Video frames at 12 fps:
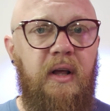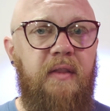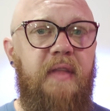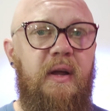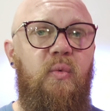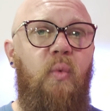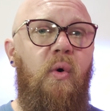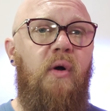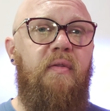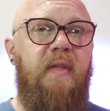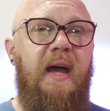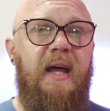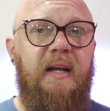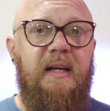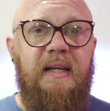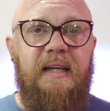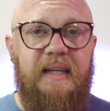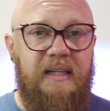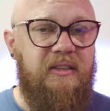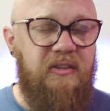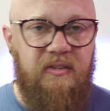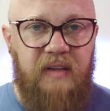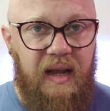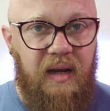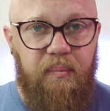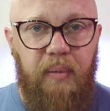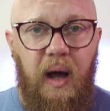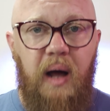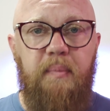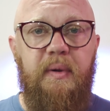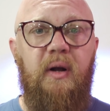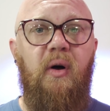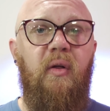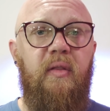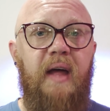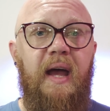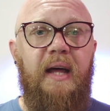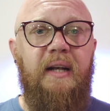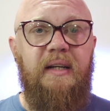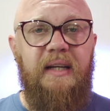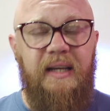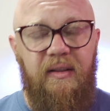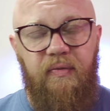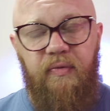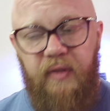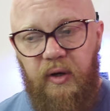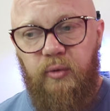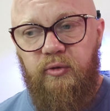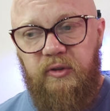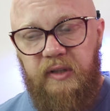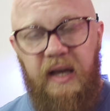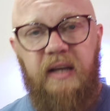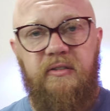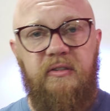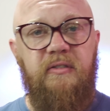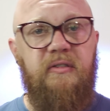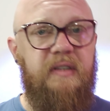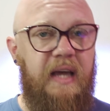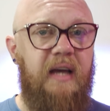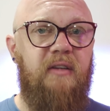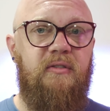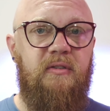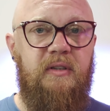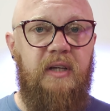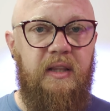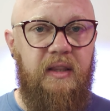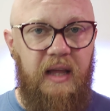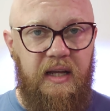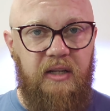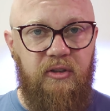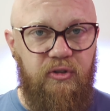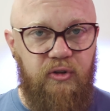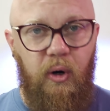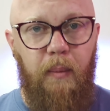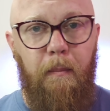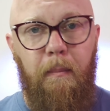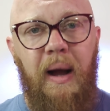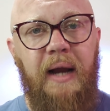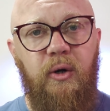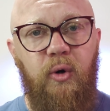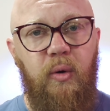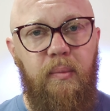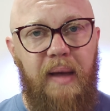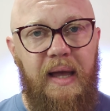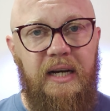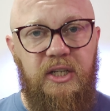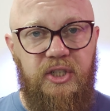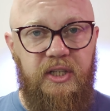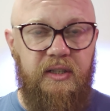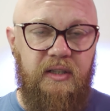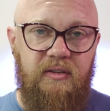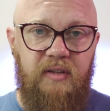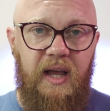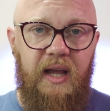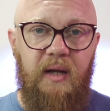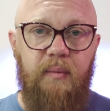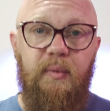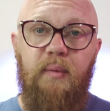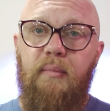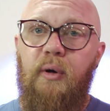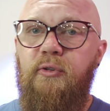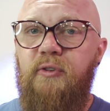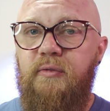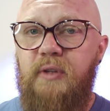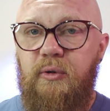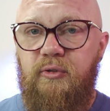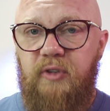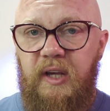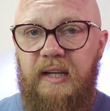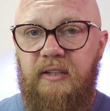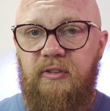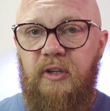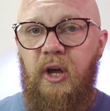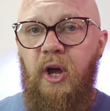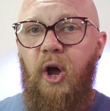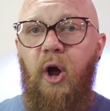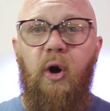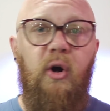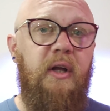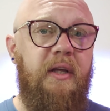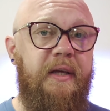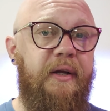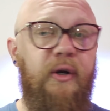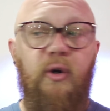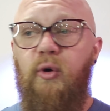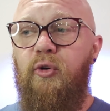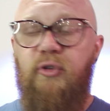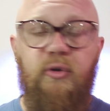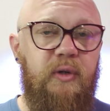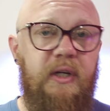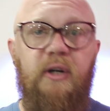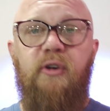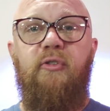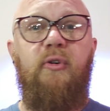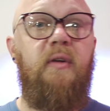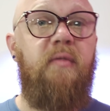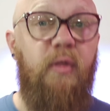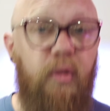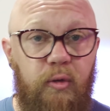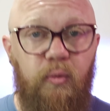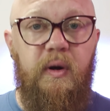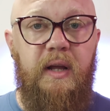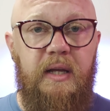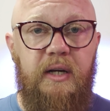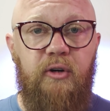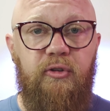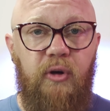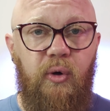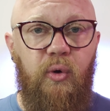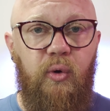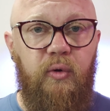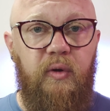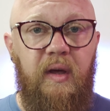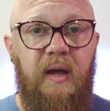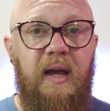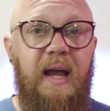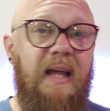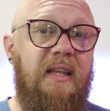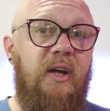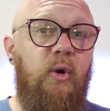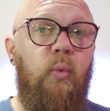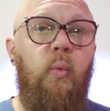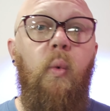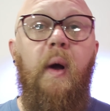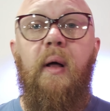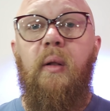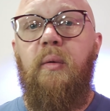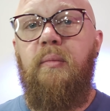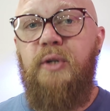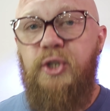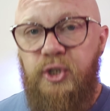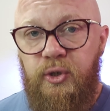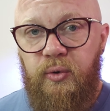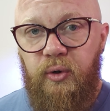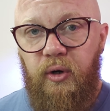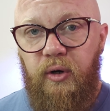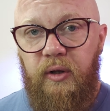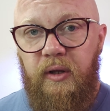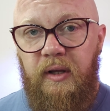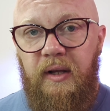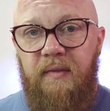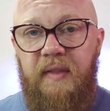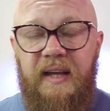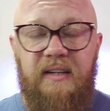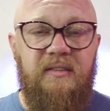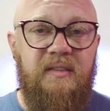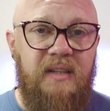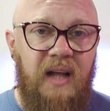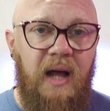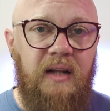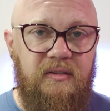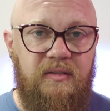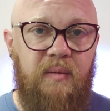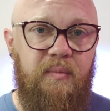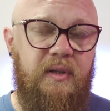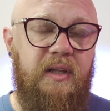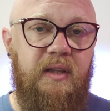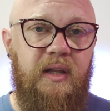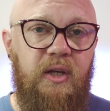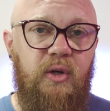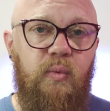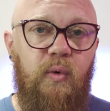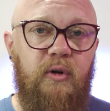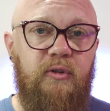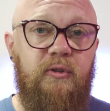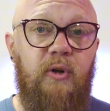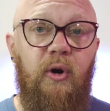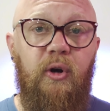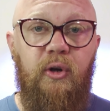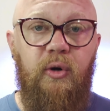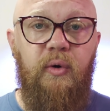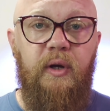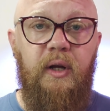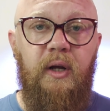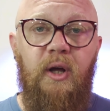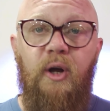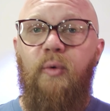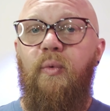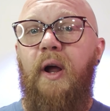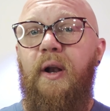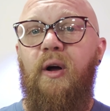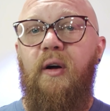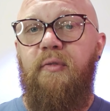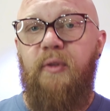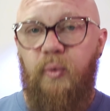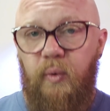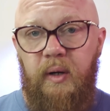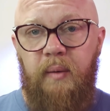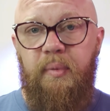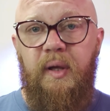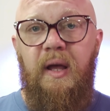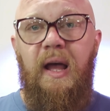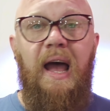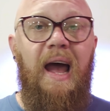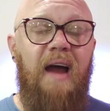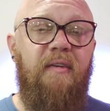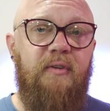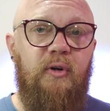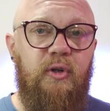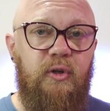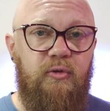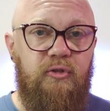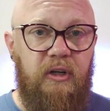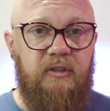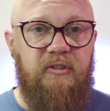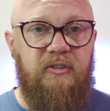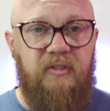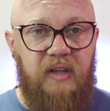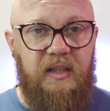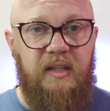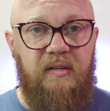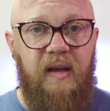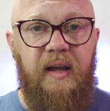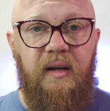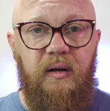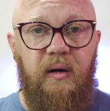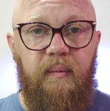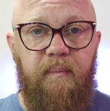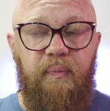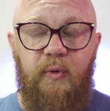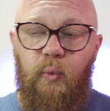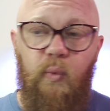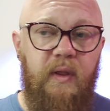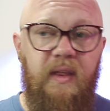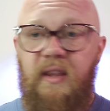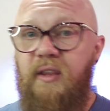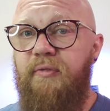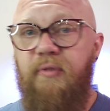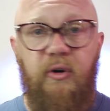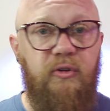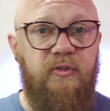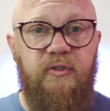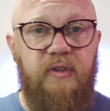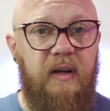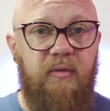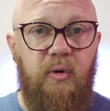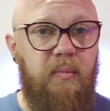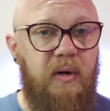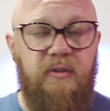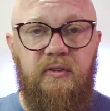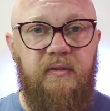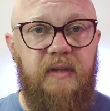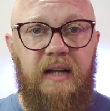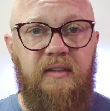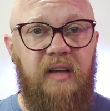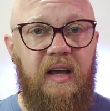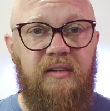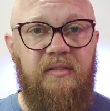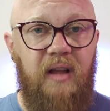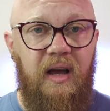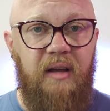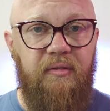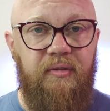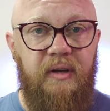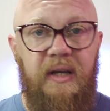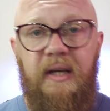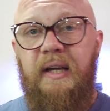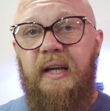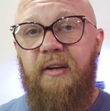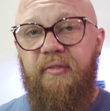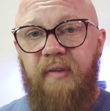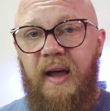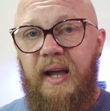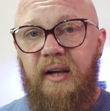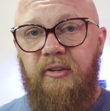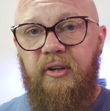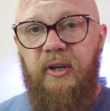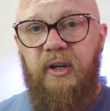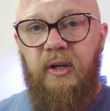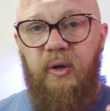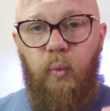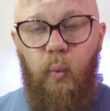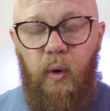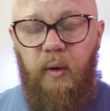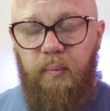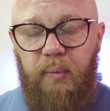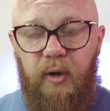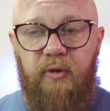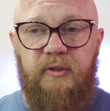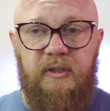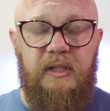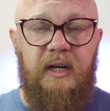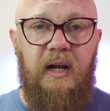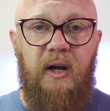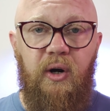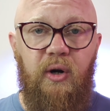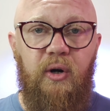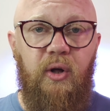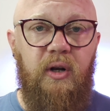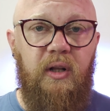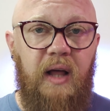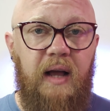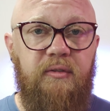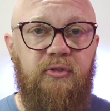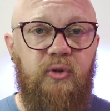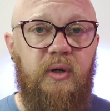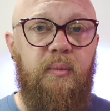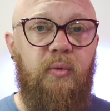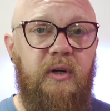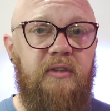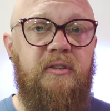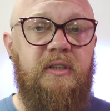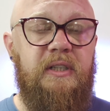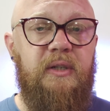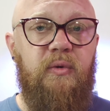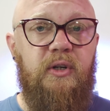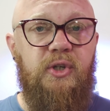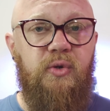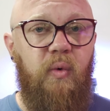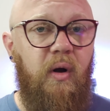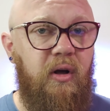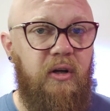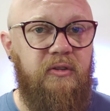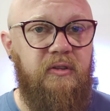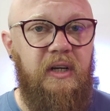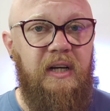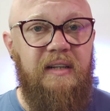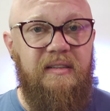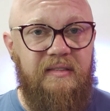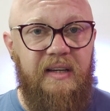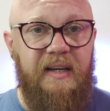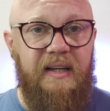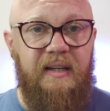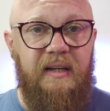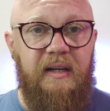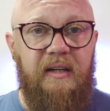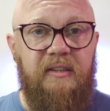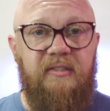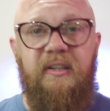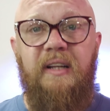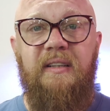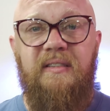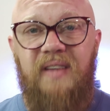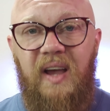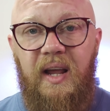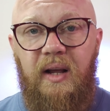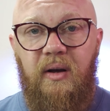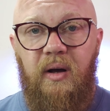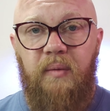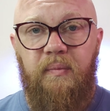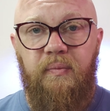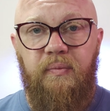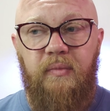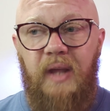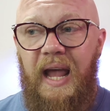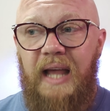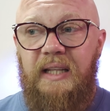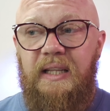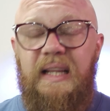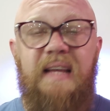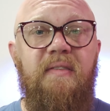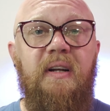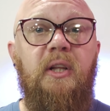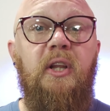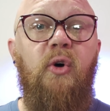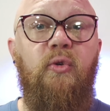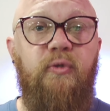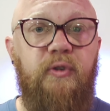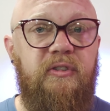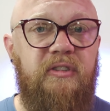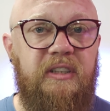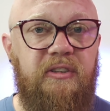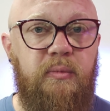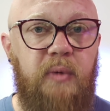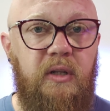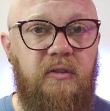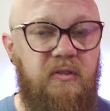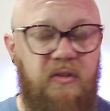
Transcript: They want that insane pop and all of that. In those cases, yes, that they can start micromanaging the tank. But most of those tanks are a year or 2 years or even 3 years old, and they're well matured. That is not something that you want to start doing right off the rip after you just set the tank up within the first several months of that tank's life. In fact, one person that I heard on a live stream recently, Richard Ross, said, set the tank up and leave it alone for 6 months.